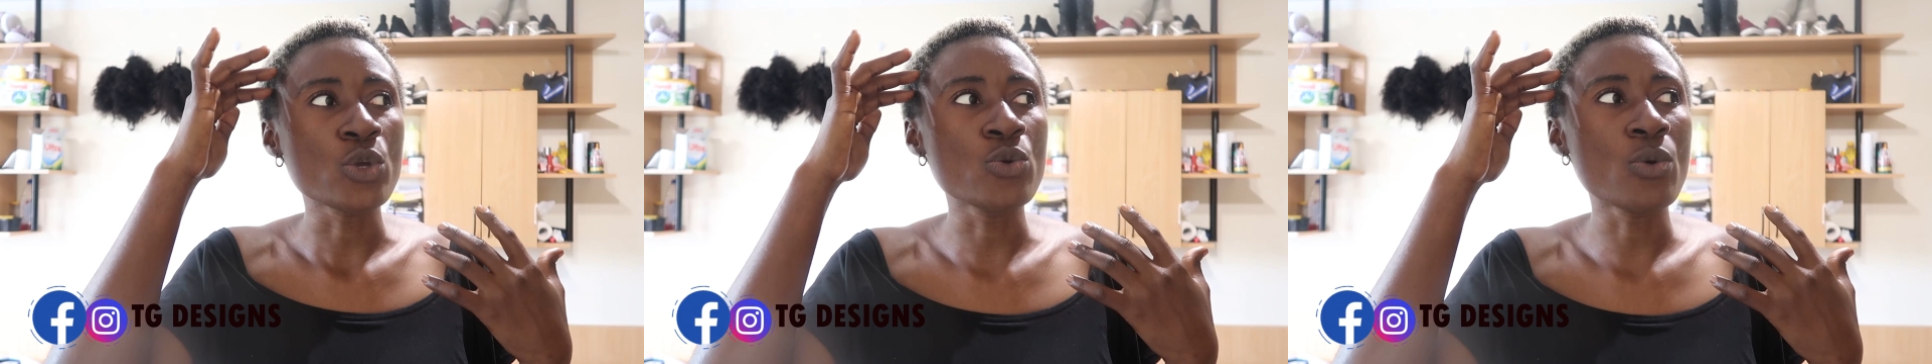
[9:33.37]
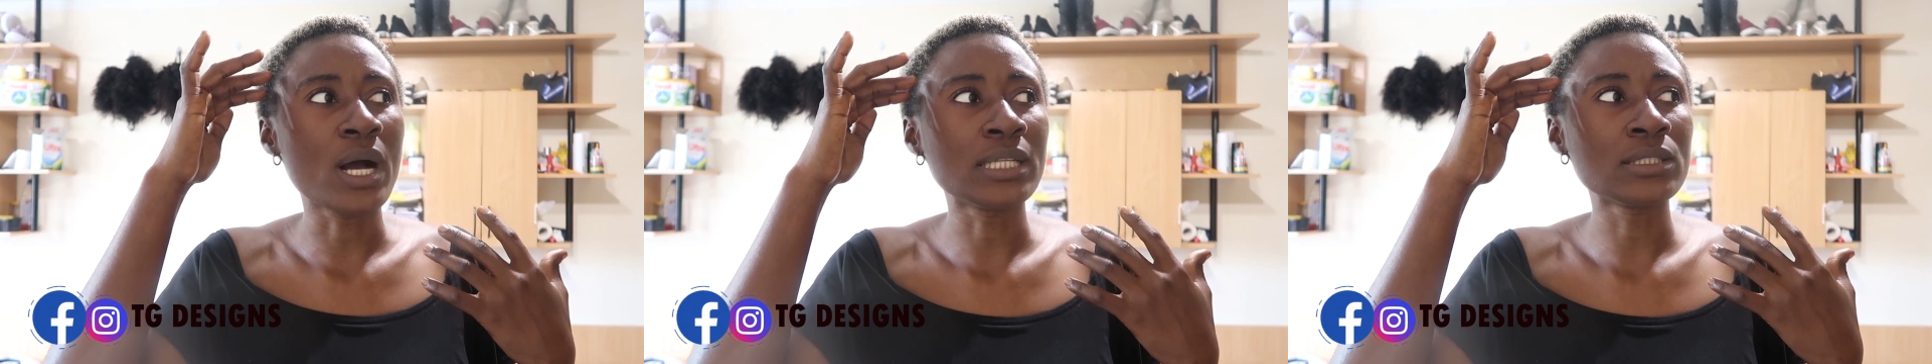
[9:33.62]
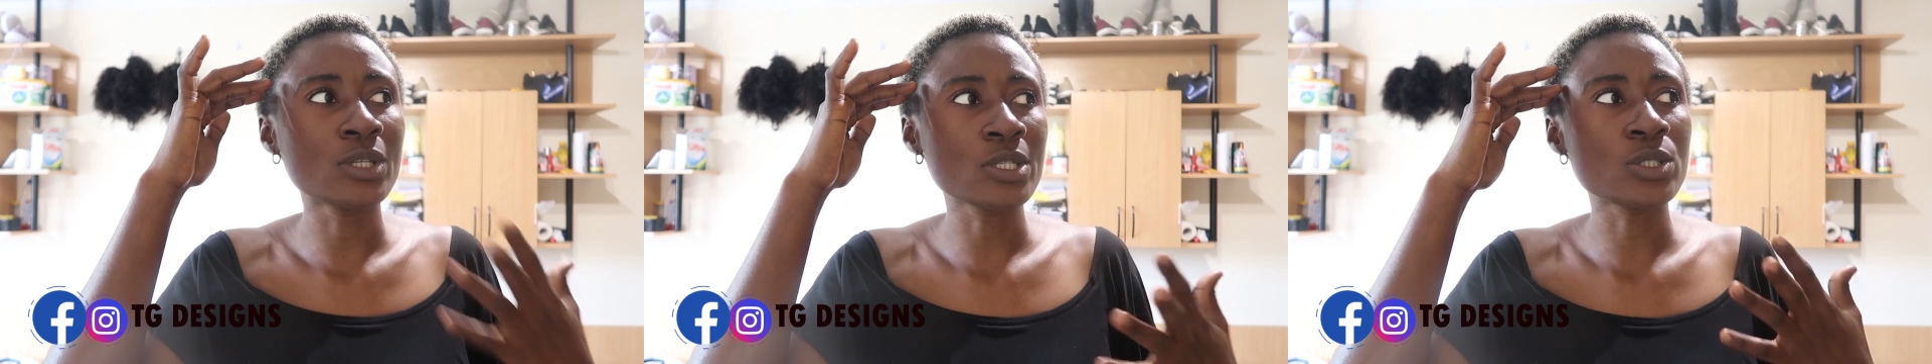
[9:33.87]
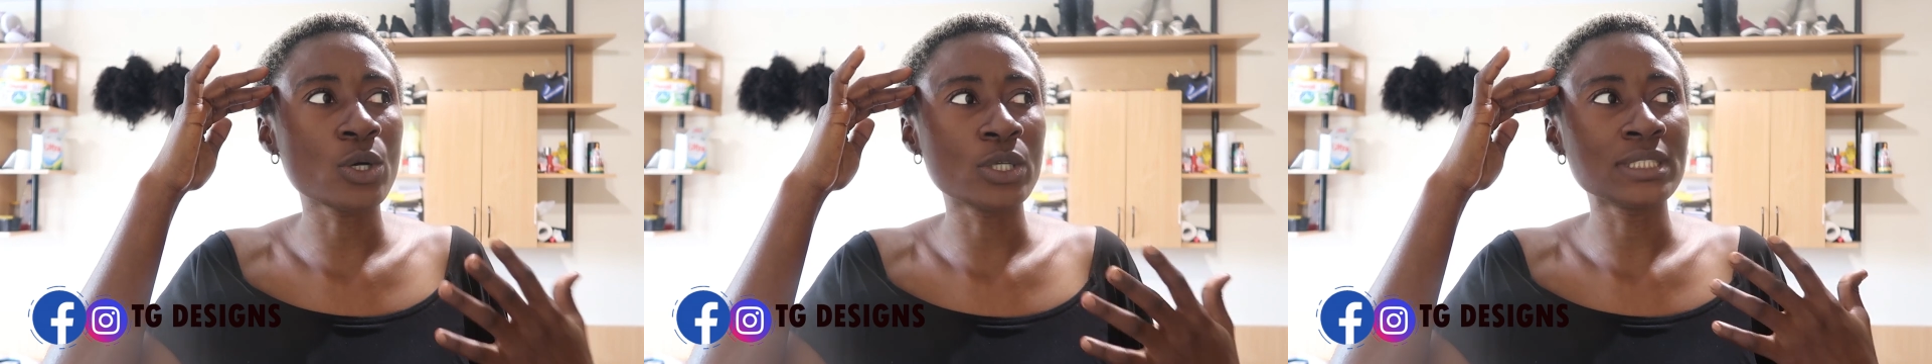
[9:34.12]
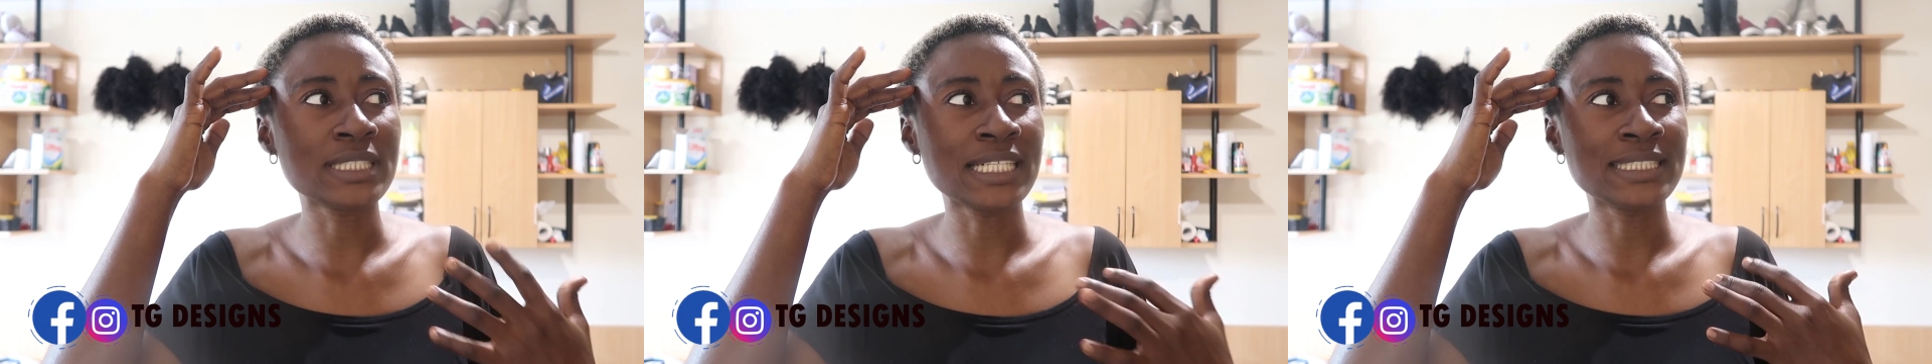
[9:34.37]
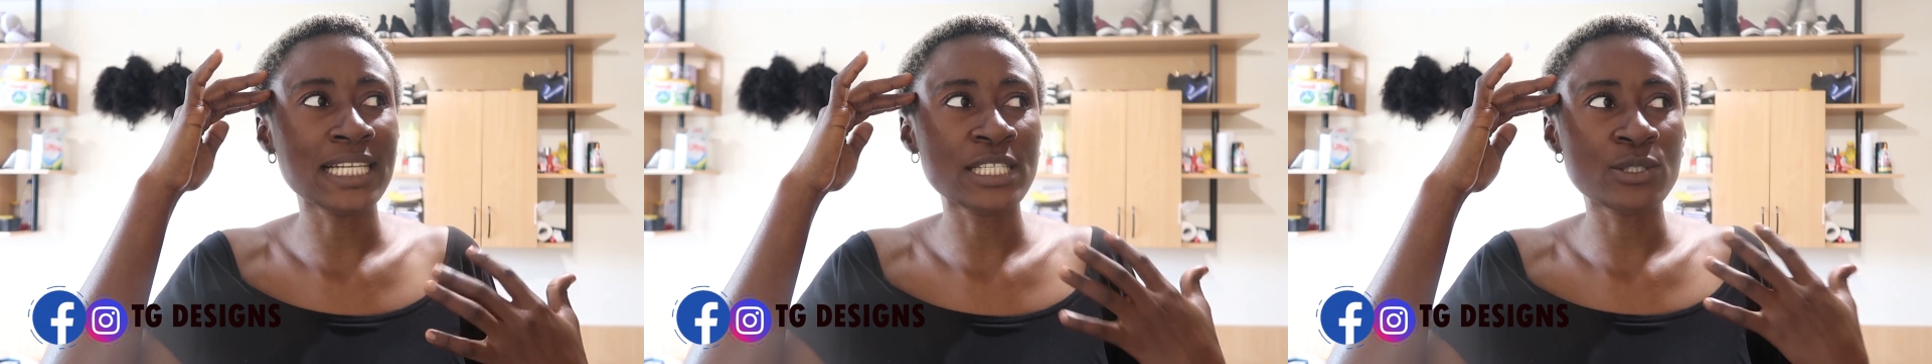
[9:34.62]
you are not
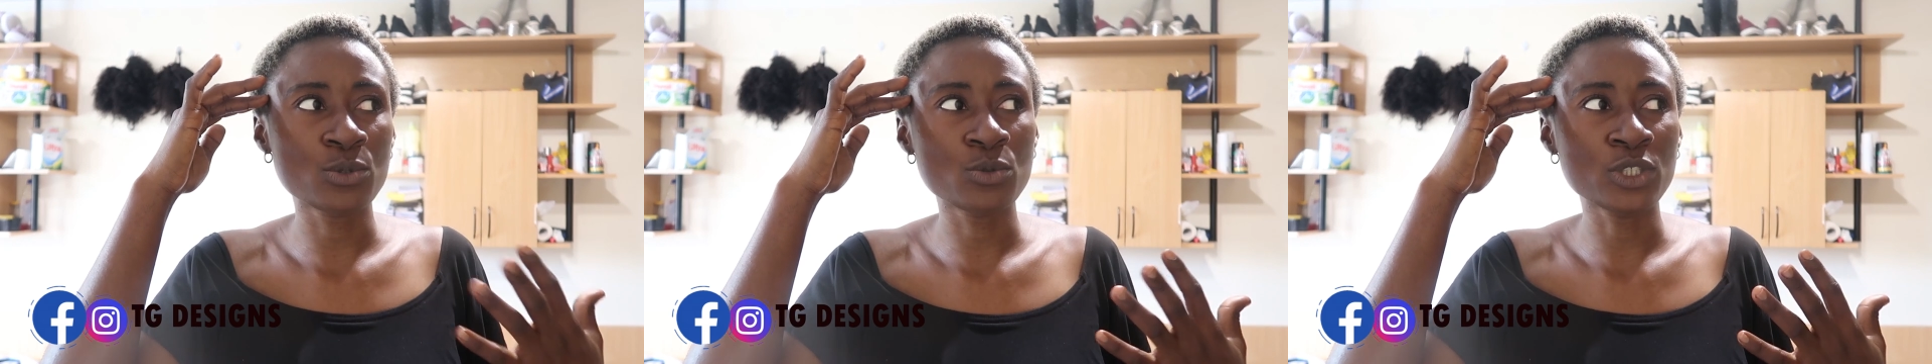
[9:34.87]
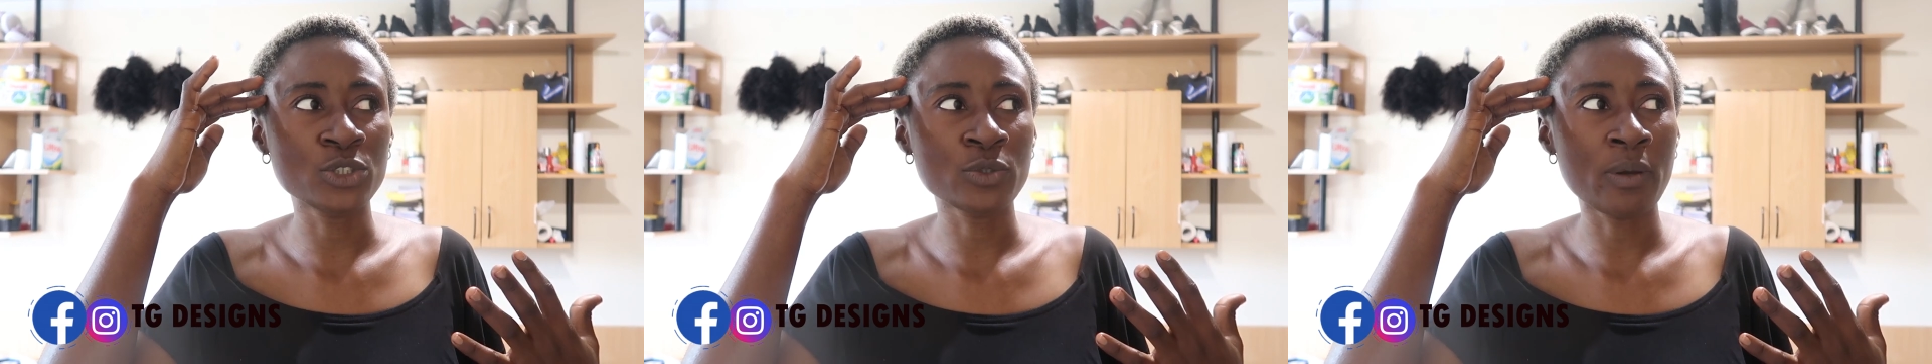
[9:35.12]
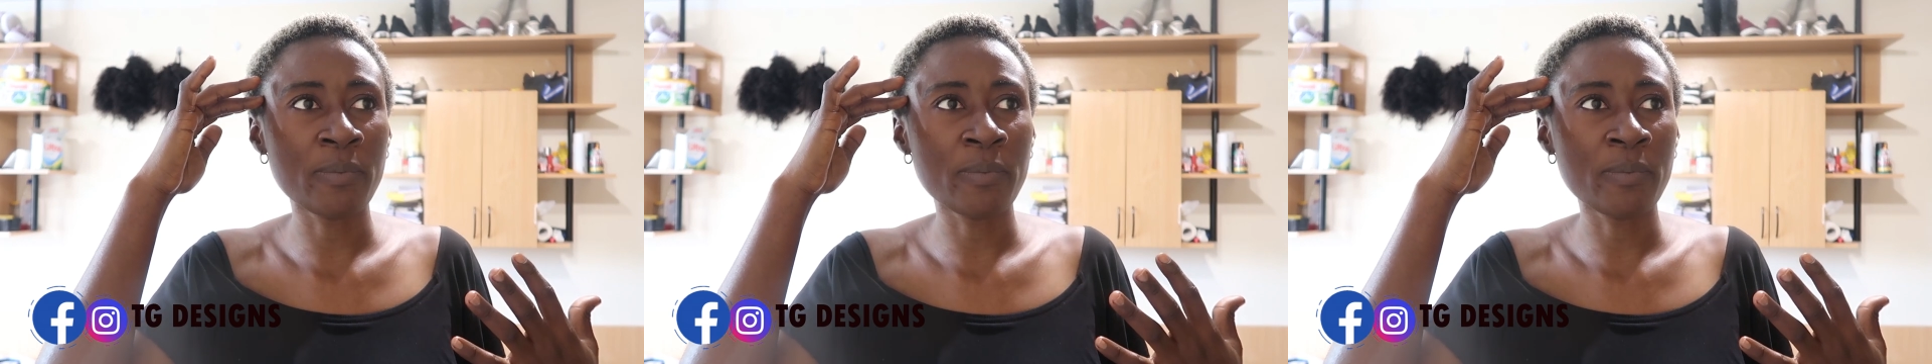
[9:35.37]
under that situation